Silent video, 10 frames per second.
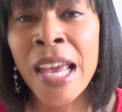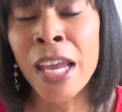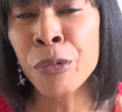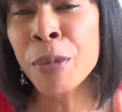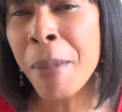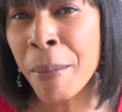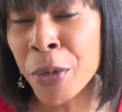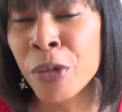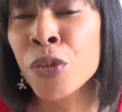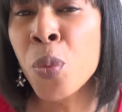And
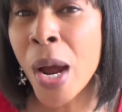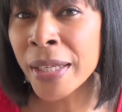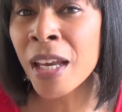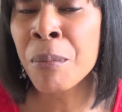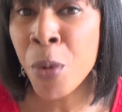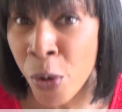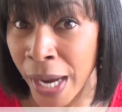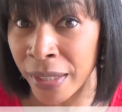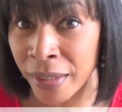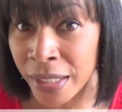remember, if you want to get more
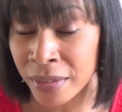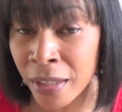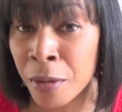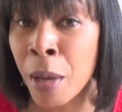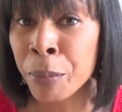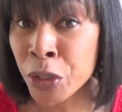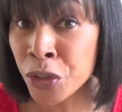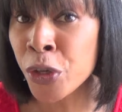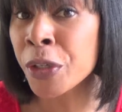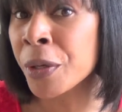out of LinkedIn, be
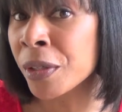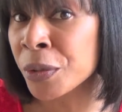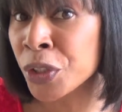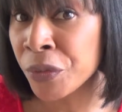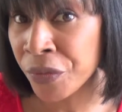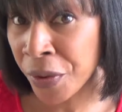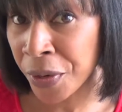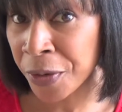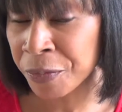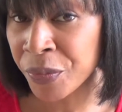sure to include your
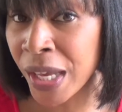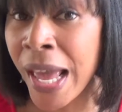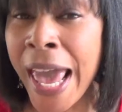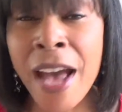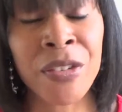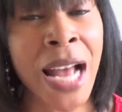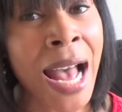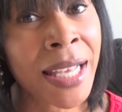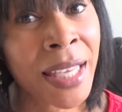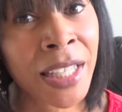photo, have an
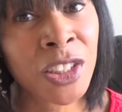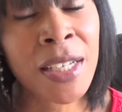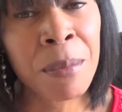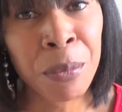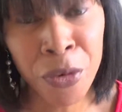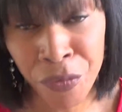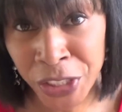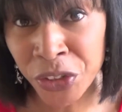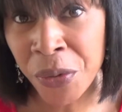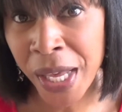eye-catching
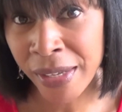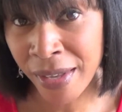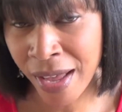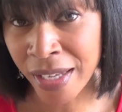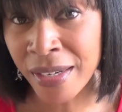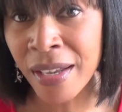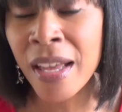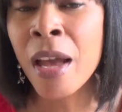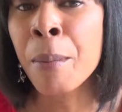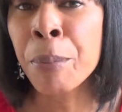professional headline,
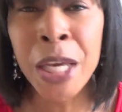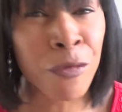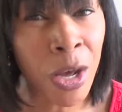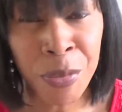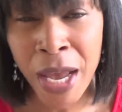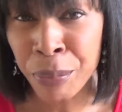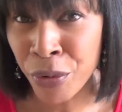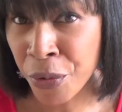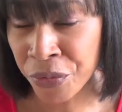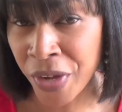beef up that
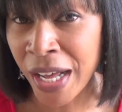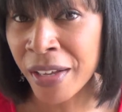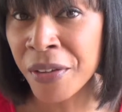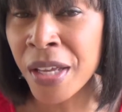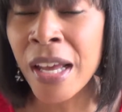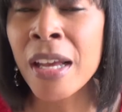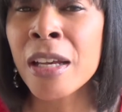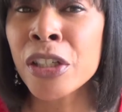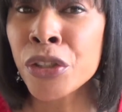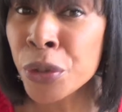profile,
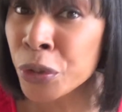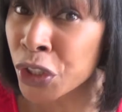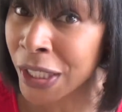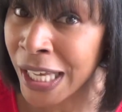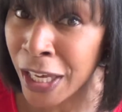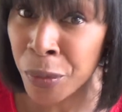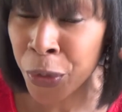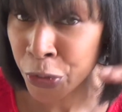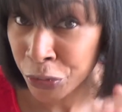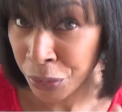use your
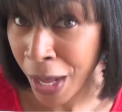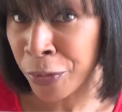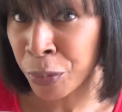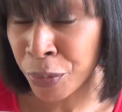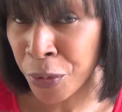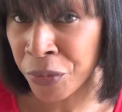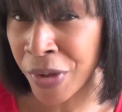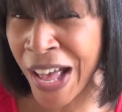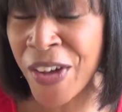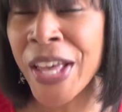keywords throughout the
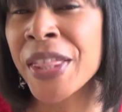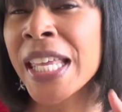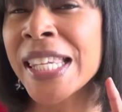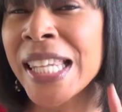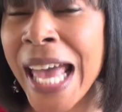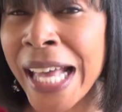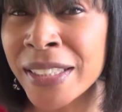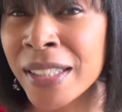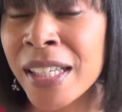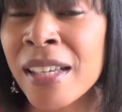profile, and then
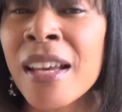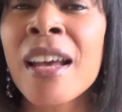lastly,